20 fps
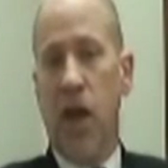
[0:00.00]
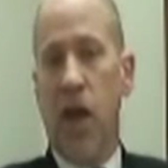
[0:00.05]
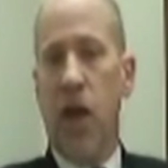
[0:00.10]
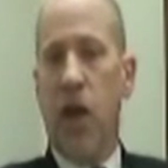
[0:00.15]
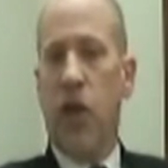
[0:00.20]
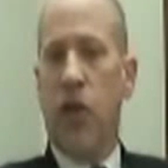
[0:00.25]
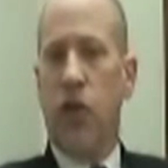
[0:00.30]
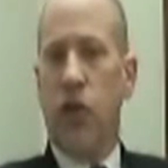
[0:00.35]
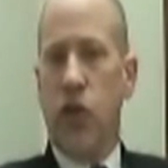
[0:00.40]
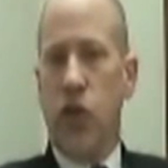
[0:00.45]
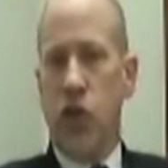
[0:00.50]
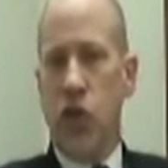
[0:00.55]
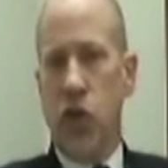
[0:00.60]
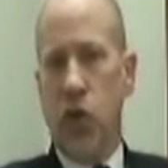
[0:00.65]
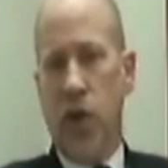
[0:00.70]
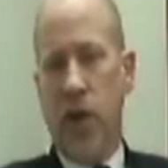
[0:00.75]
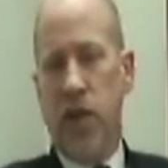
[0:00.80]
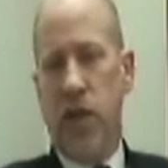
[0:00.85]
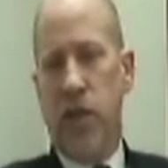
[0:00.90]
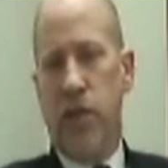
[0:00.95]
The
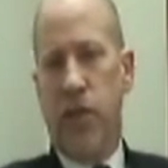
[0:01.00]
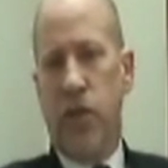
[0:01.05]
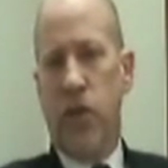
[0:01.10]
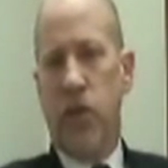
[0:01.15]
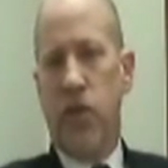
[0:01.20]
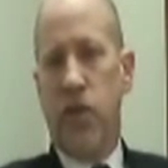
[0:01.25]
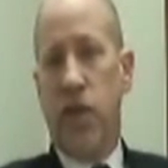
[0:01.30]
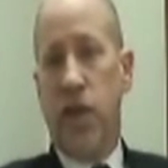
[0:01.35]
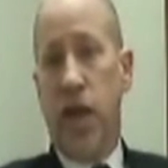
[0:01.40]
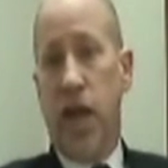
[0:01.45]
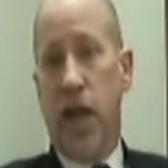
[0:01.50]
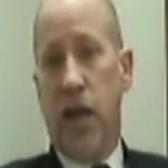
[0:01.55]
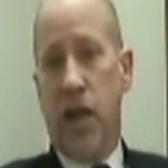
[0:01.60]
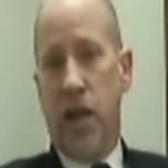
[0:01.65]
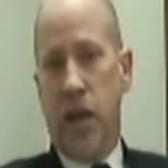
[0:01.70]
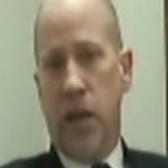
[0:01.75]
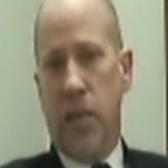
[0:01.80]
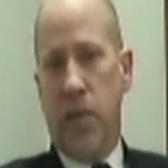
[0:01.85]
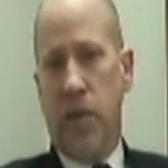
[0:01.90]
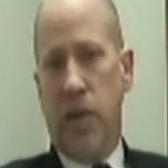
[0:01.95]
choice of using a
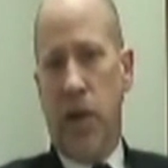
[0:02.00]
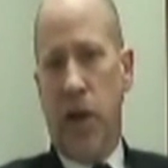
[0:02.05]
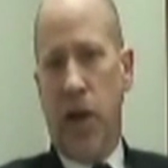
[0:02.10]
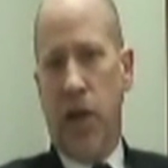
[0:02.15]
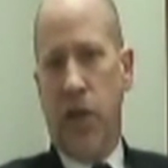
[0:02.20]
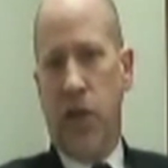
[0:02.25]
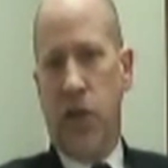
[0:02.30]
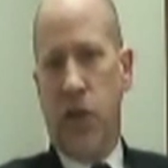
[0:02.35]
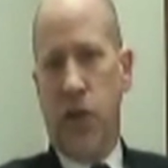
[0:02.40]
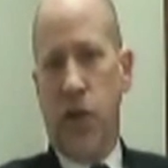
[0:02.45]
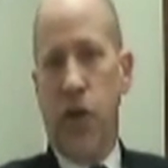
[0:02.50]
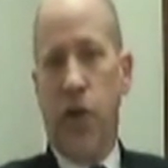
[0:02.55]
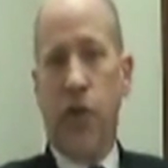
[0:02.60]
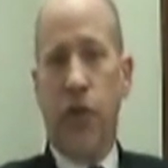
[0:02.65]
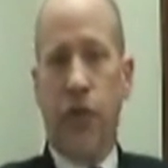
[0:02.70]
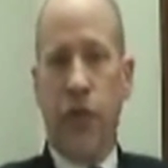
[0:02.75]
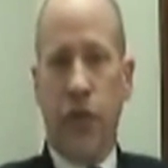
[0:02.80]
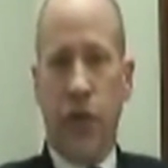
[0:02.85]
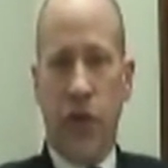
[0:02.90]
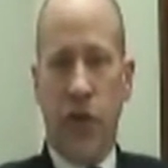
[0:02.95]
nebulizer
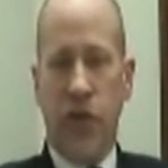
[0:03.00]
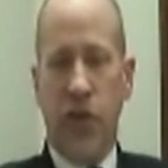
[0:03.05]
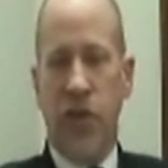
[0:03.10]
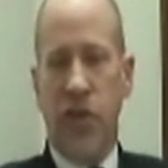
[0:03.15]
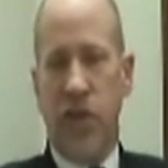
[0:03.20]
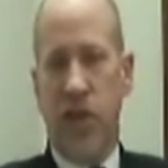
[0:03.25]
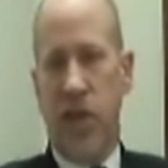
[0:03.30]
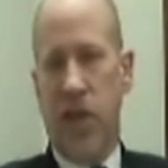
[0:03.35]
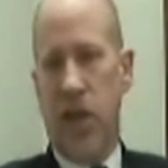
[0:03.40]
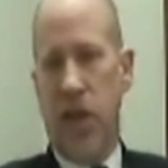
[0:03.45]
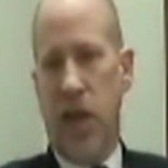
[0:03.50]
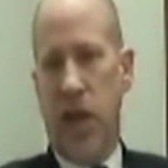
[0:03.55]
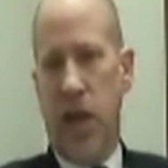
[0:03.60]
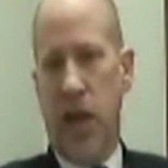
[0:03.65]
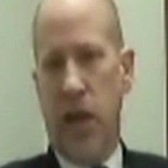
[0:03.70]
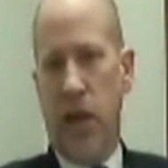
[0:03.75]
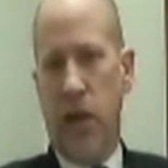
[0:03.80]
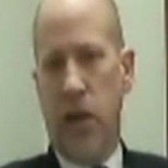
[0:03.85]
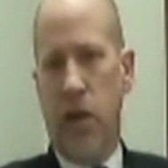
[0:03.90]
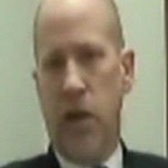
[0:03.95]
versus an
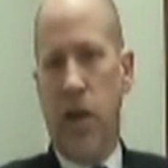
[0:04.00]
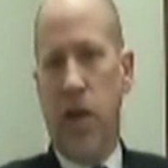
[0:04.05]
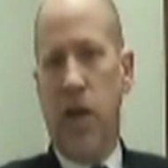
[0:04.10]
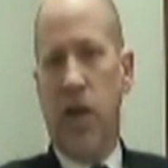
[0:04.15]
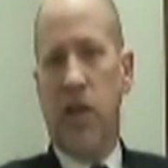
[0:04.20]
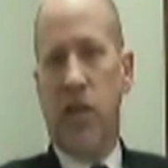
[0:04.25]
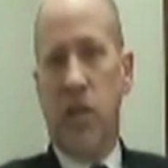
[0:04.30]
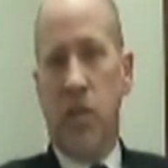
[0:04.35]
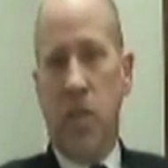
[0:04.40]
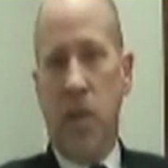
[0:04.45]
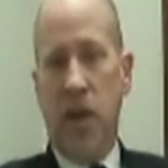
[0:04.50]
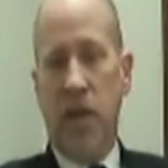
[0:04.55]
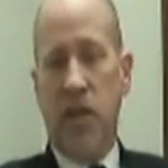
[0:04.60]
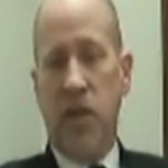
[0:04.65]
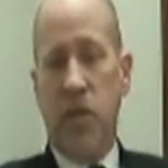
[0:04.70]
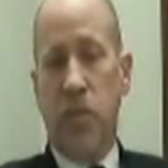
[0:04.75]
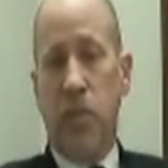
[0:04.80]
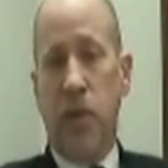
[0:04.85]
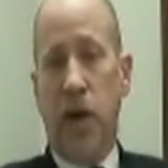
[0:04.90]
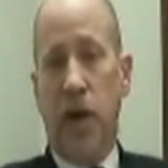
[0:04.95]
inhaler depends
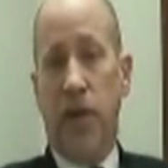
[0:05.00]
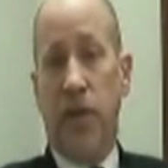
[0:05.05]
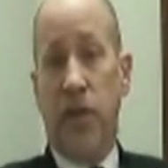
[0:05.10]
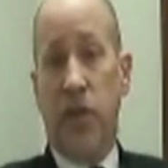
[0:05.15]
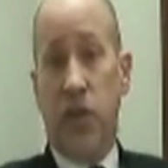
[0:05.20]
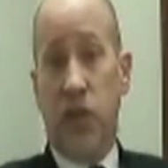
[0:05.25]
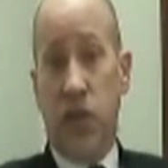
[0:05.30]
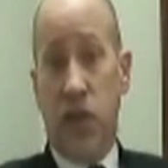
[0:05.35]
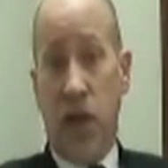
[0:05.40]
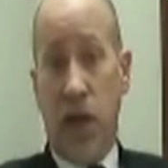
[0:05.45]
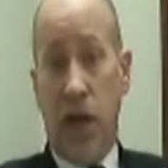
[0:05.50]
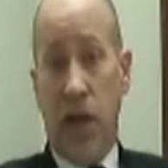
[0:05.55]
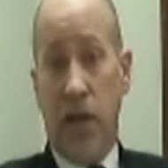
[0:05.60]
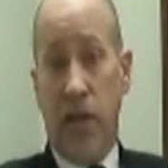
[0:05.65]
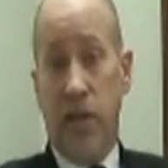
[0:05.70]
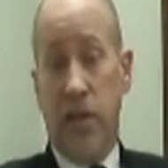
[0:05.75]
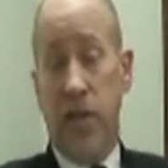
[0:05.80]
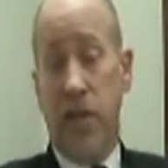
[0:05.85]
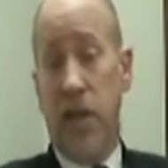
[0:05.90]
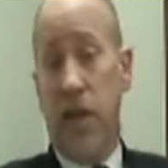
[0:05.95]
upon the child,
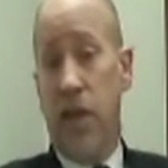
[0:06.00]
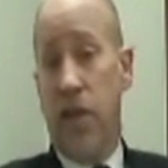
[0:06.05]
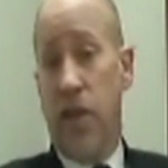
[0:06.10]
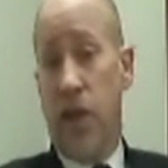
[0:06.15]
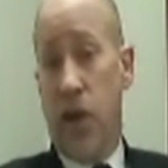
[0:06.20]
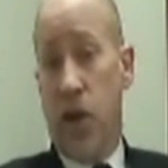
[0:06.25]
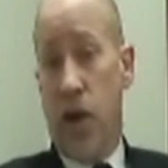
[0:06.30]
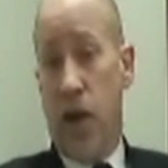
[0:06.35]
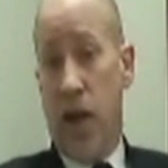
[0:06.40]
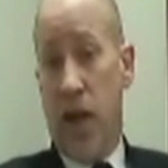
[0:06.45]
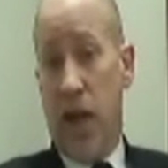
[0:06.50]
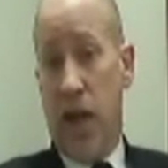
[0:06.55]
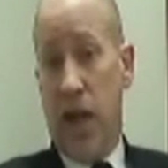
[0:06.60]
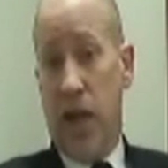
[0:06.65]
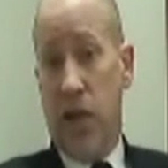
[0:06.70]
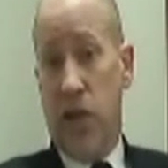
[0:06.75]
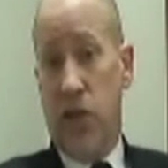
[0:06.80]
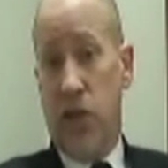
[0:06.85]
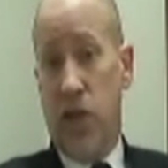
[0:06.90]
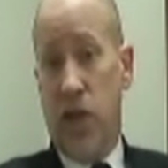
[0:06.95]
their
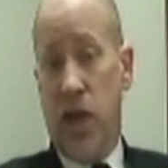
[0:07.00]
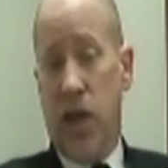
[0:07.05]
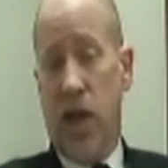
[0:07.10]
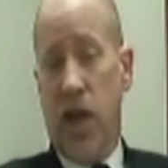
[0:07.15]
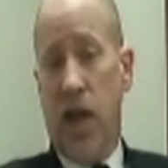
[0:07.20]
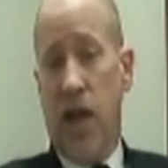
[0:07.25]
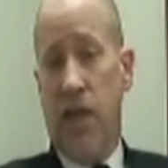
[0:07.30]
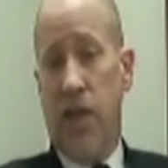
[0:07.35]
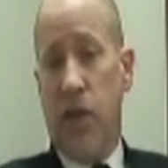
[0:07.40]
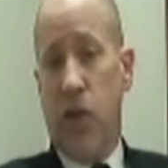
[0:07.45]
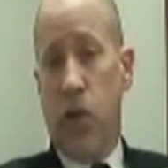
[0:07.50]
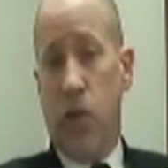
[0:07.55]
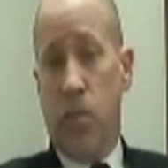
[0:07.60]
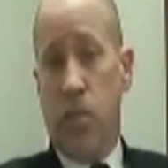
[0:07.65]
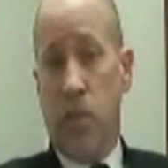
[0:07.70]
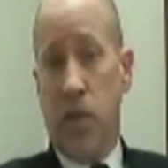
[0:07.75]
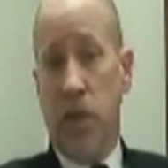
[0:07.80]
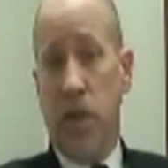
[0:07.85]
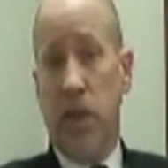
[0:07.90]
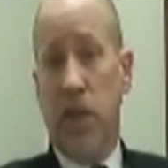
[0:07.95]
age, and their
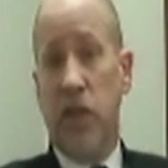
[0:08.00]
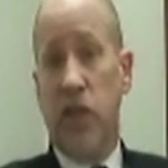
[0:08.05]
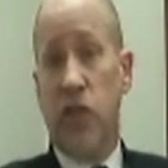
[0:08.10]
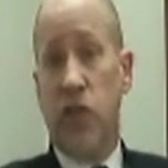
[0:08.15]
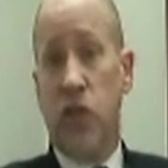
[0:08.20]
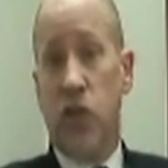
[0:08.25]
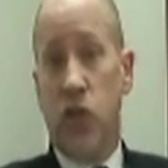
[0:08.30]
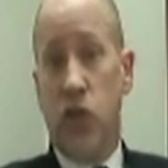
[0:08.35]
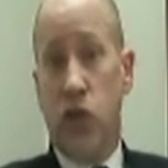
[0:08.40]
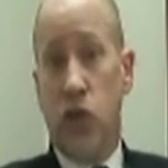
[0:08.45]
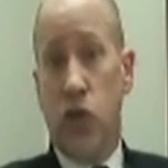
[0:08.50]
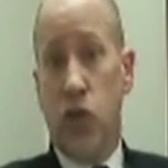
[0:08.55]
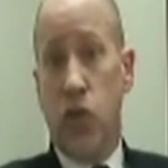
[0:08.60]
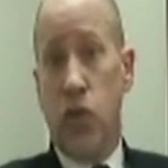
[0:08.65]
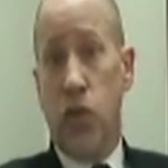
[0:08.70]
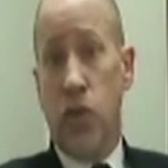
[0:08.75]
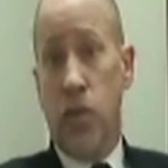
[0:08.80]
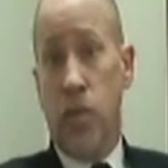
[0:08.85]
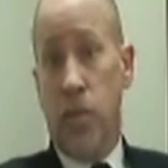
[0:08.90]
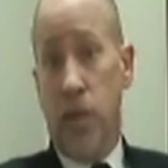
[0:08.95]
ability to do the
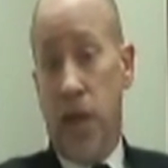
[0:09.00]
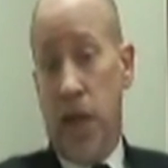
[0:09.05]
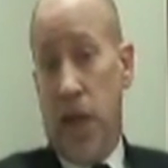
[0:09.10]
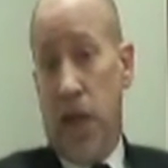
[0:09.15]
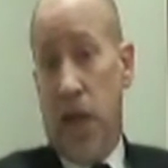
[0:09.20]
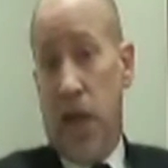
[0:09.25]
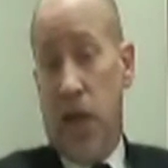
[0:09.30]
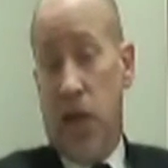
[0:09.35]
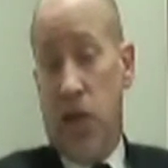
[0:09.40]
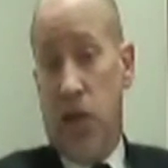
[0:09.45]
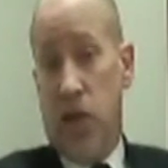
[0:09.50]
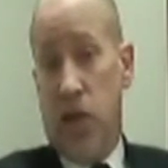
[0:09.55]
medication